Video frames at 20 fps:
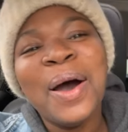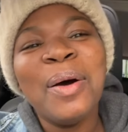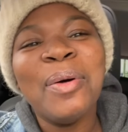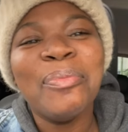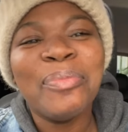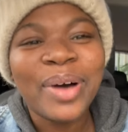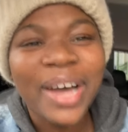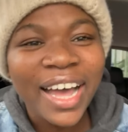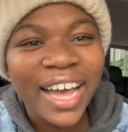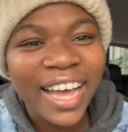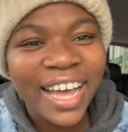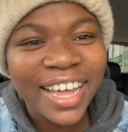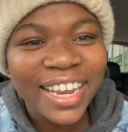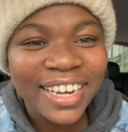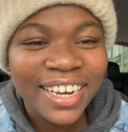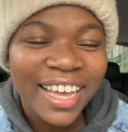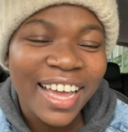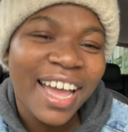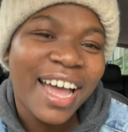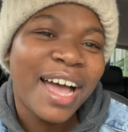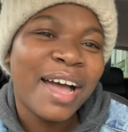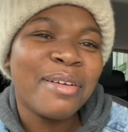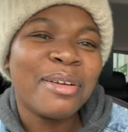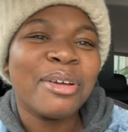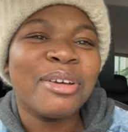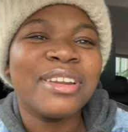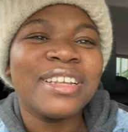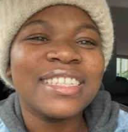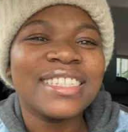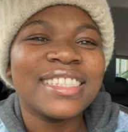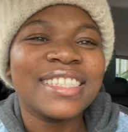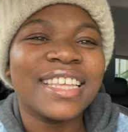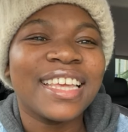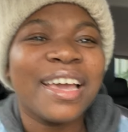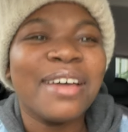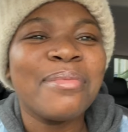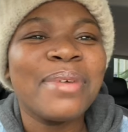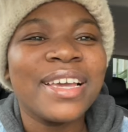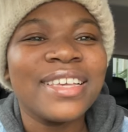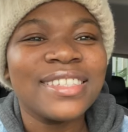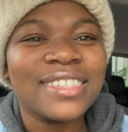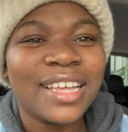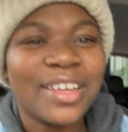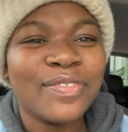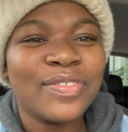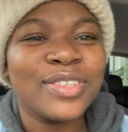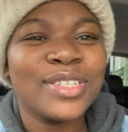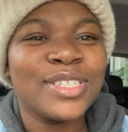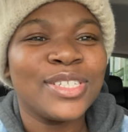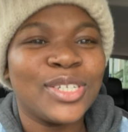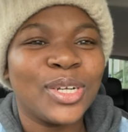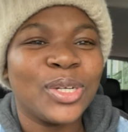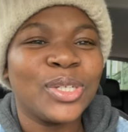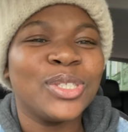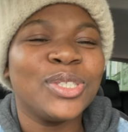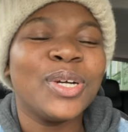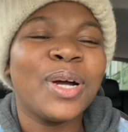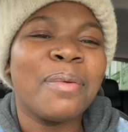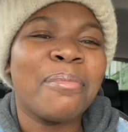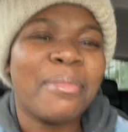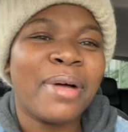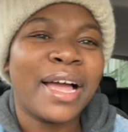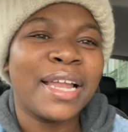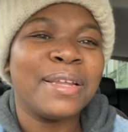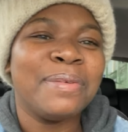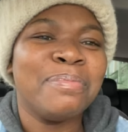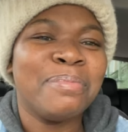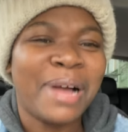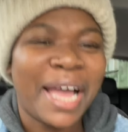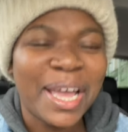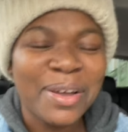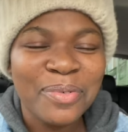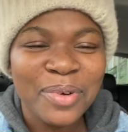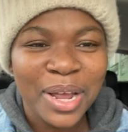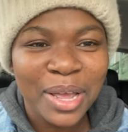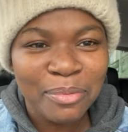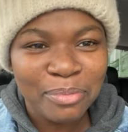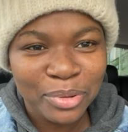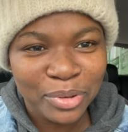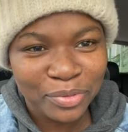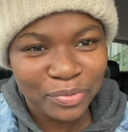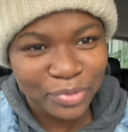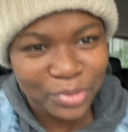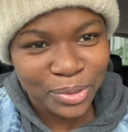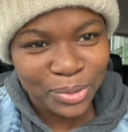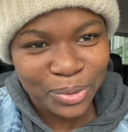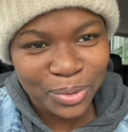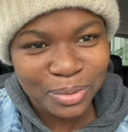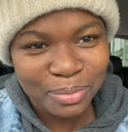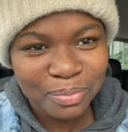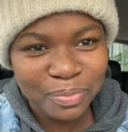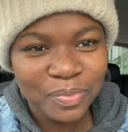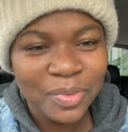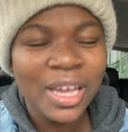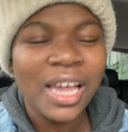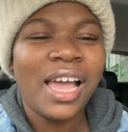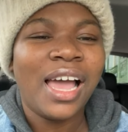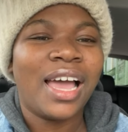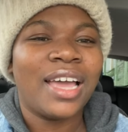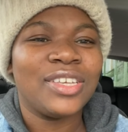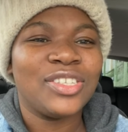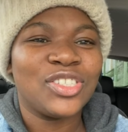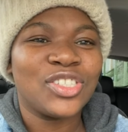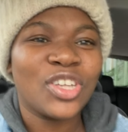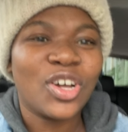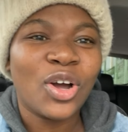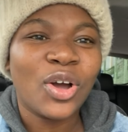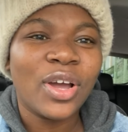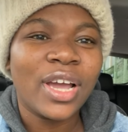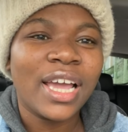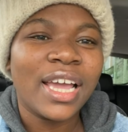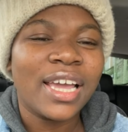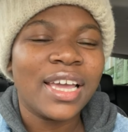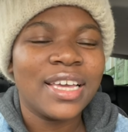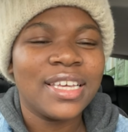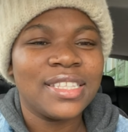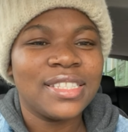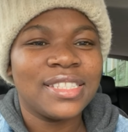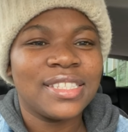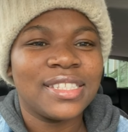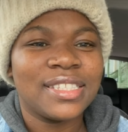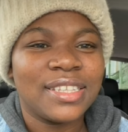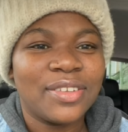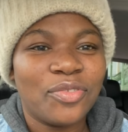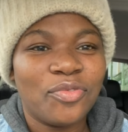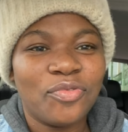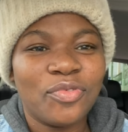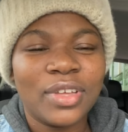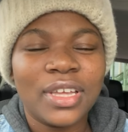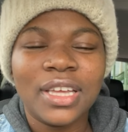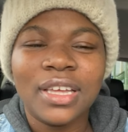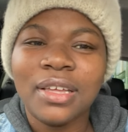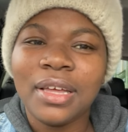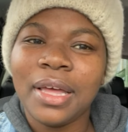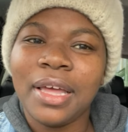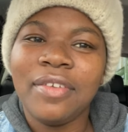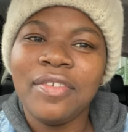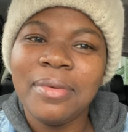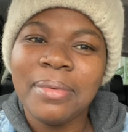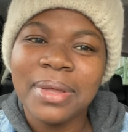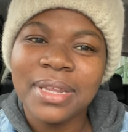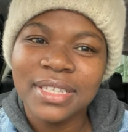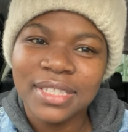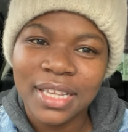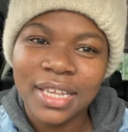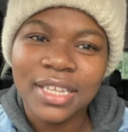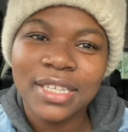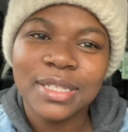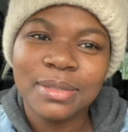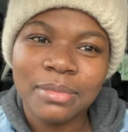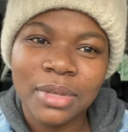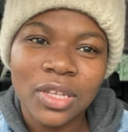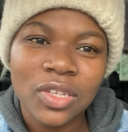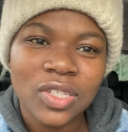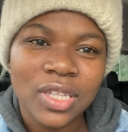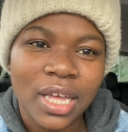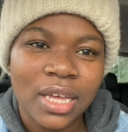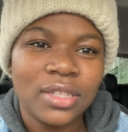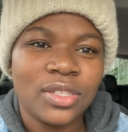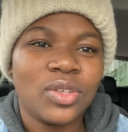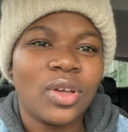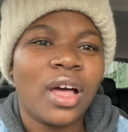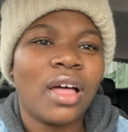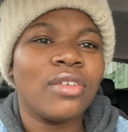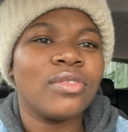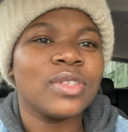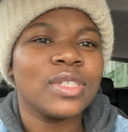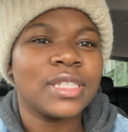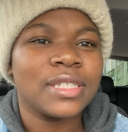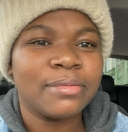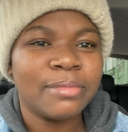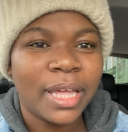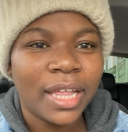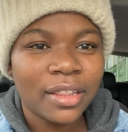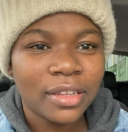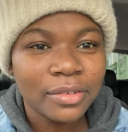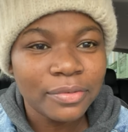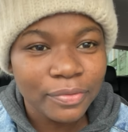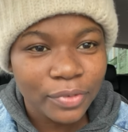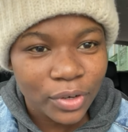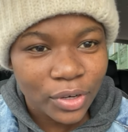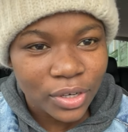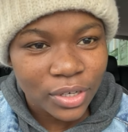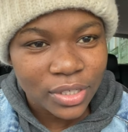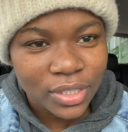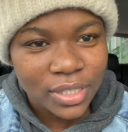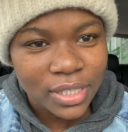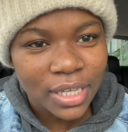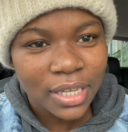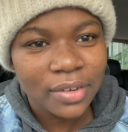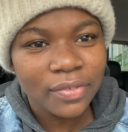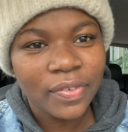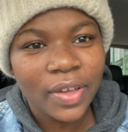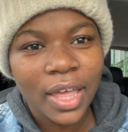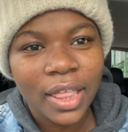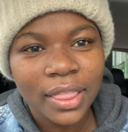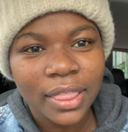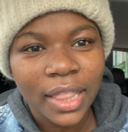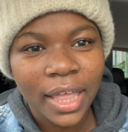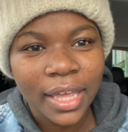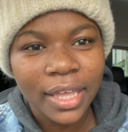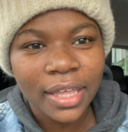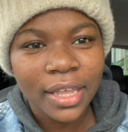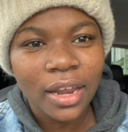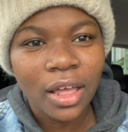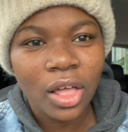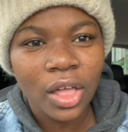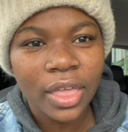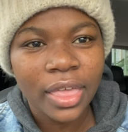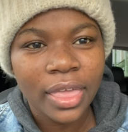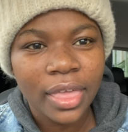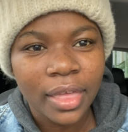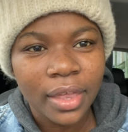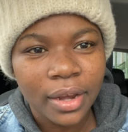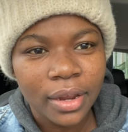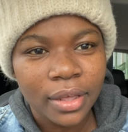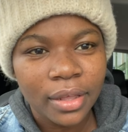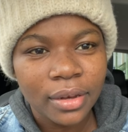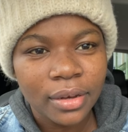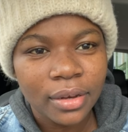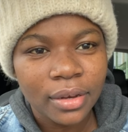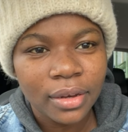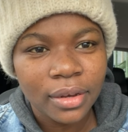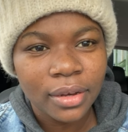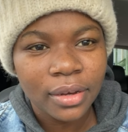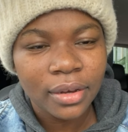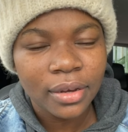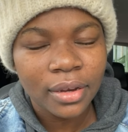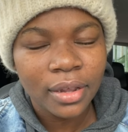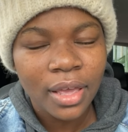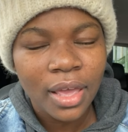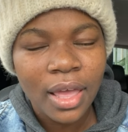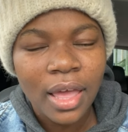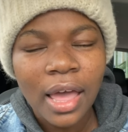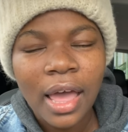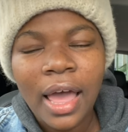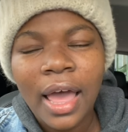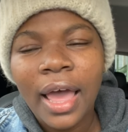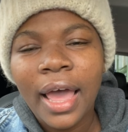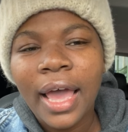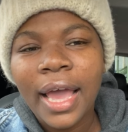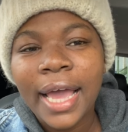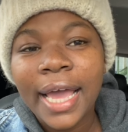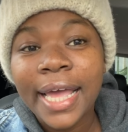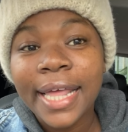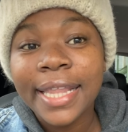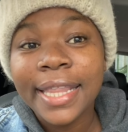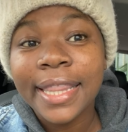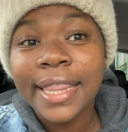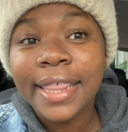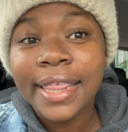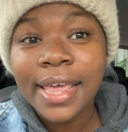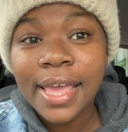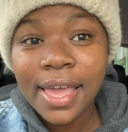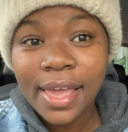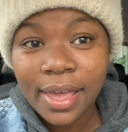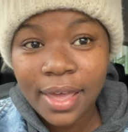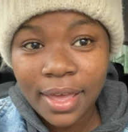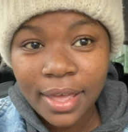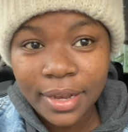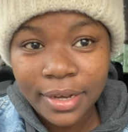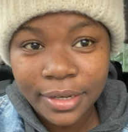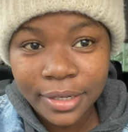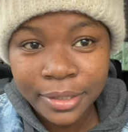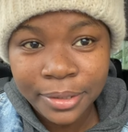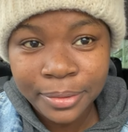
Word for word: but i'm going to get myself a giorgio armani my way perfume i saw it it's everybody said it smells nice so i'll smell it first and if i like it i'll get it and then